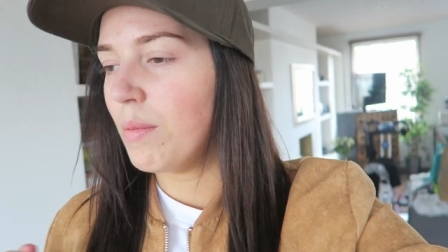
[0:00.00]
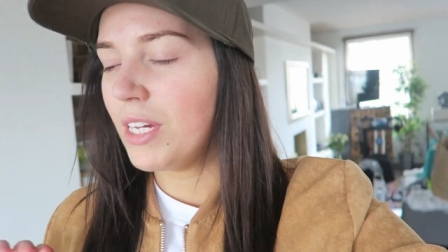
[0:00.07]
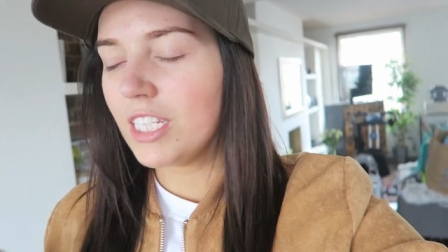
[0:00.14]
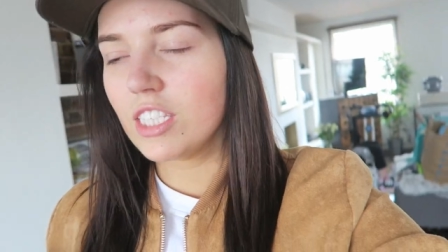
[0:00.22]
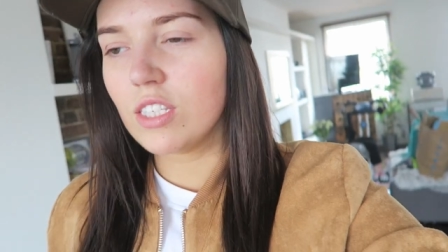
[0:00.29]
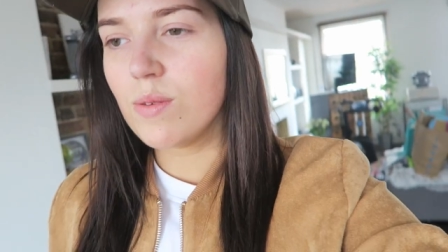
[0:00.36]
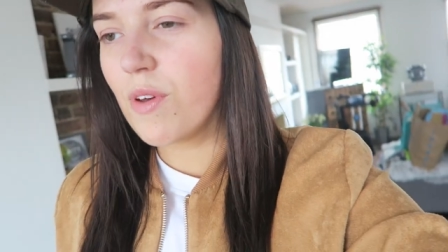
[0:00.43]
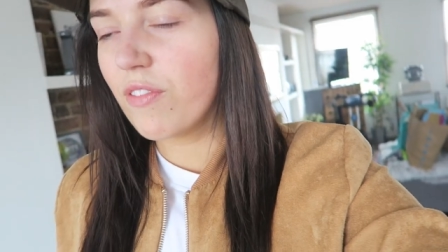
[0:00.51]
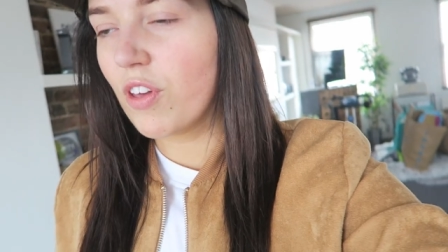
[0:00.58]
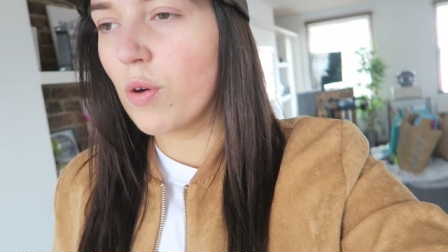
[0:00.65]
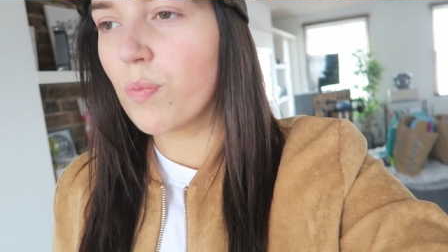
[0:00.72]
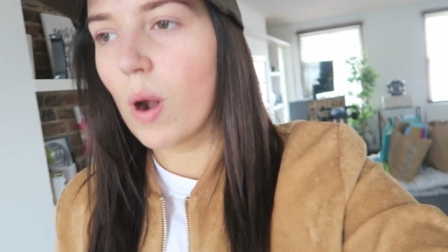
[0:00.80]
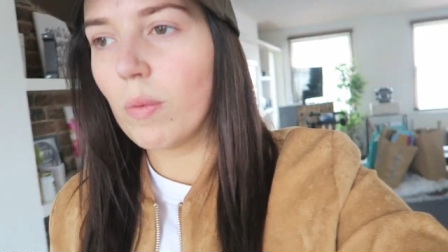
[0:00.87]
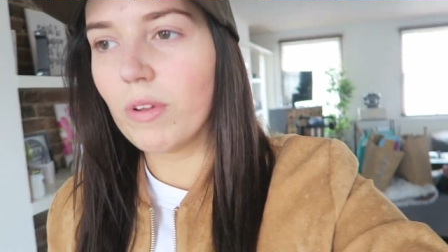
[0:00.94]
I mean, some of
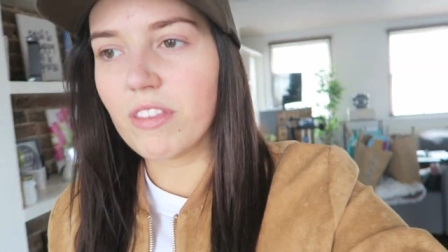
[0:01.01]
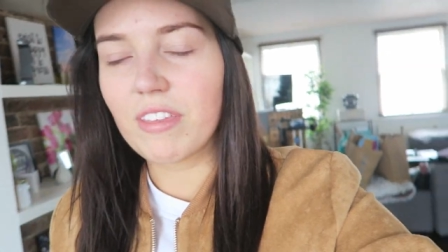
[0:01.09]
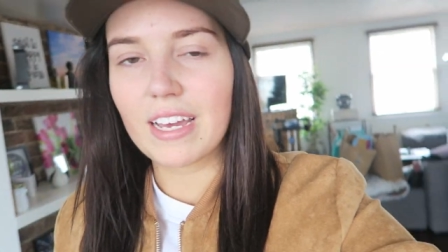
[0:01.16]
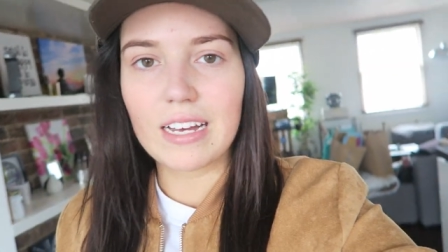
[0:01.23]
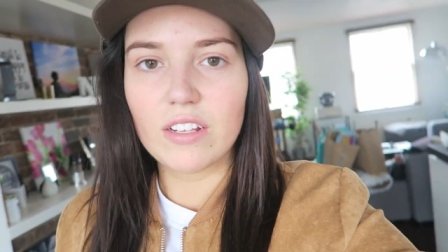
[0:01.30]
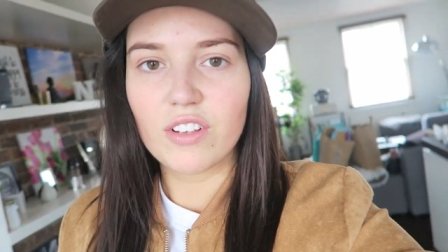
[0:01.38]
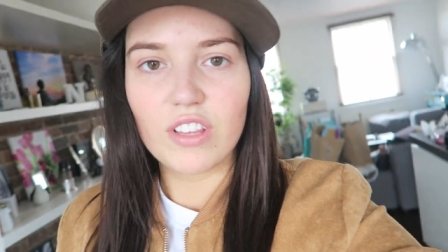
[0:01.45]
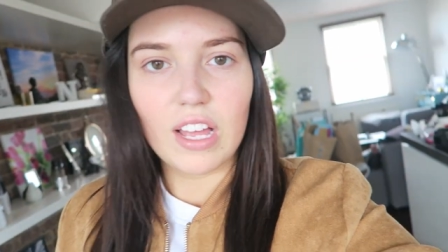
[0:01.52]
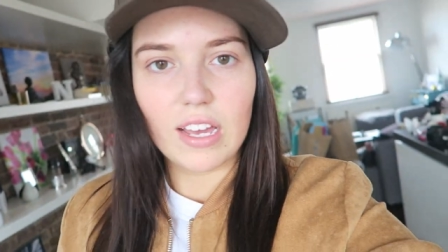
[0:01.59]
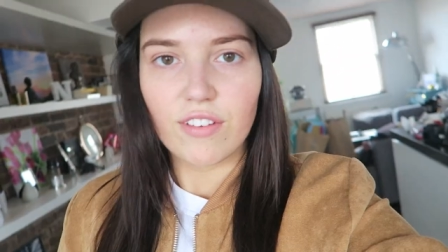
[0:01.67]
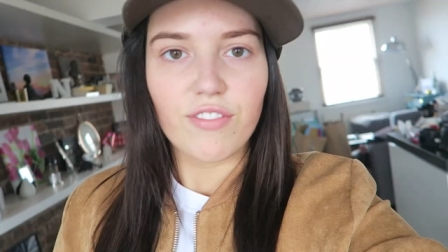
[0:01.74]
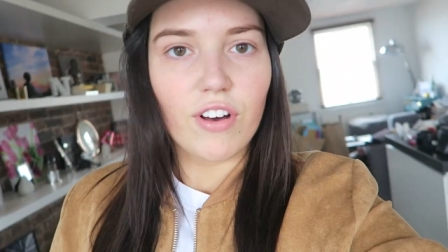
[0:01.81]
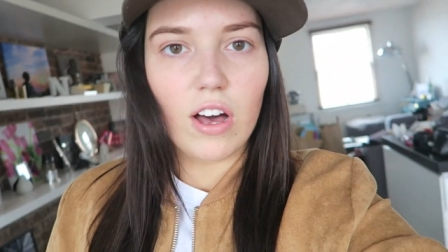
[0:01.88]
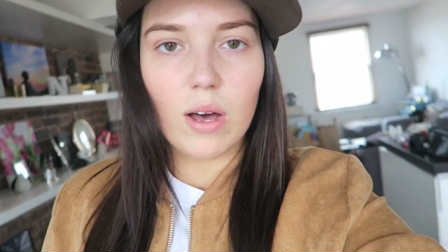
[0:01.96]
you'll probably think I look
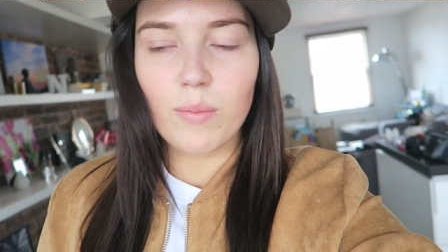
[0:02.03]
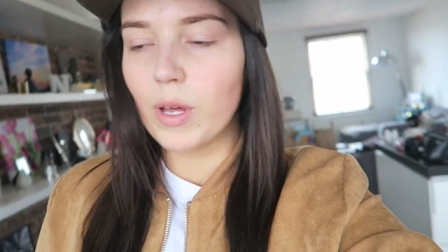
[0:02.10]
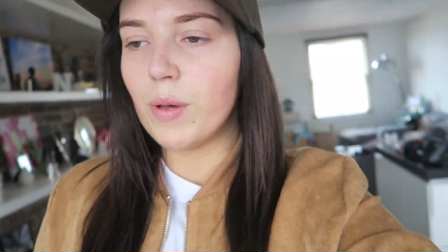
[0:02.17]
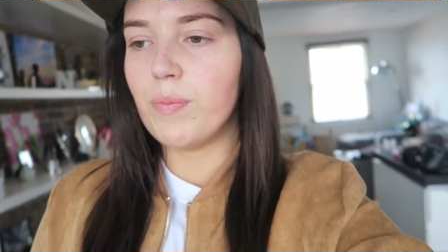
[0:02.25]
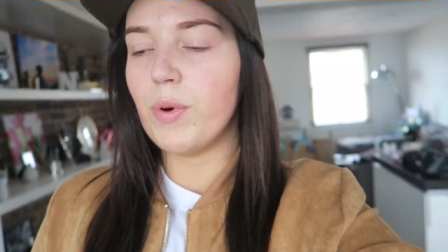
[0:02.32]
like a farmer,